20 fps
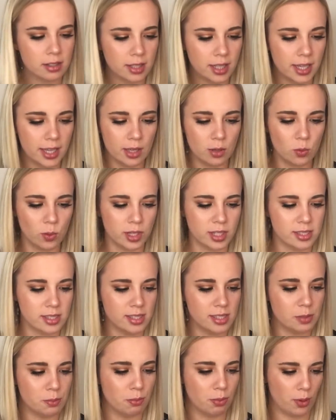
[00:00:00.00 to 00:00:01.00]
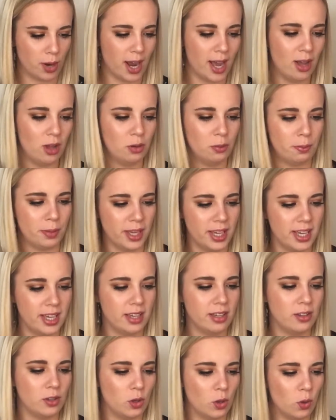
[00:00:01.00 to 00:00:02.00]
Like, what is this brown,
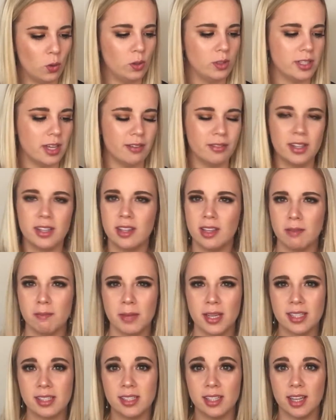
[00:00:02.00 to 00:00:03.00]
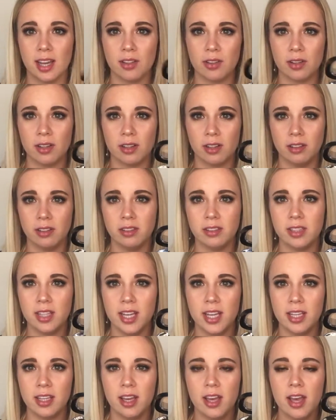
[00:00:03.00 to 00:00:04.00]
pink, gold, everything mixed together gonna look
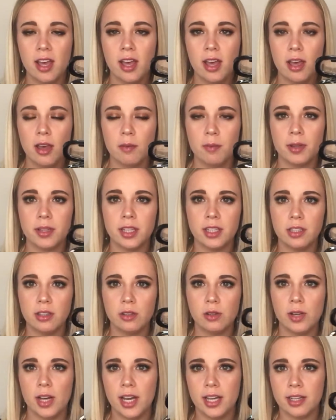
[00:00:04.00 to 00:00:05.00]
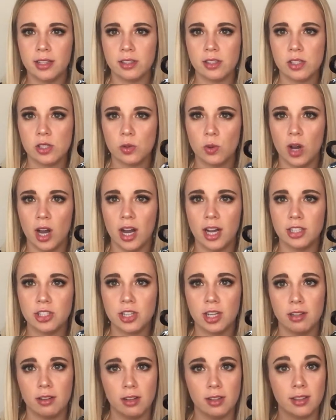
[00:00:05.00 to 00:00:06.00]
like? But then you go ahead and swatch,
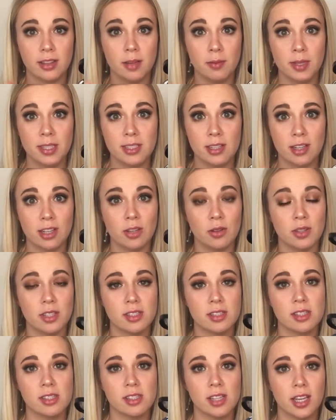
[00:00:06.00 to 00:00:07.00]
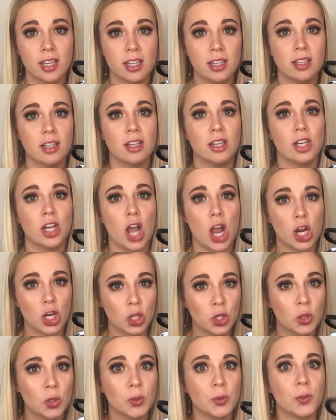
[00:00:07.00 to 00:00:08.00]
and let me tell you, this is like
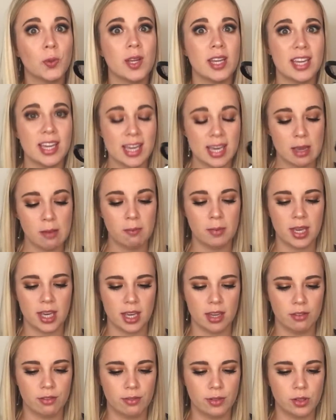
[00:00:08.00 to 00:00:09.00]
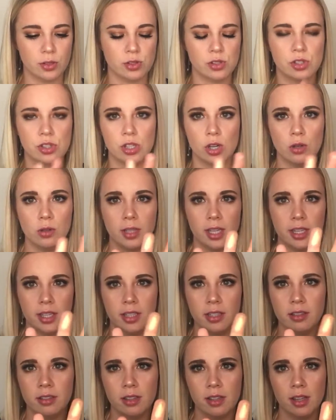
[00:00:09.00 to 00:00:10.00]
creamy. It feels so
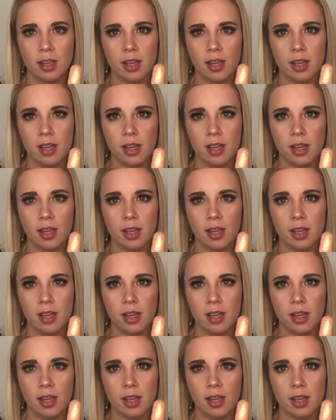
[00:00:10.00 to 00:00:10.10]
good.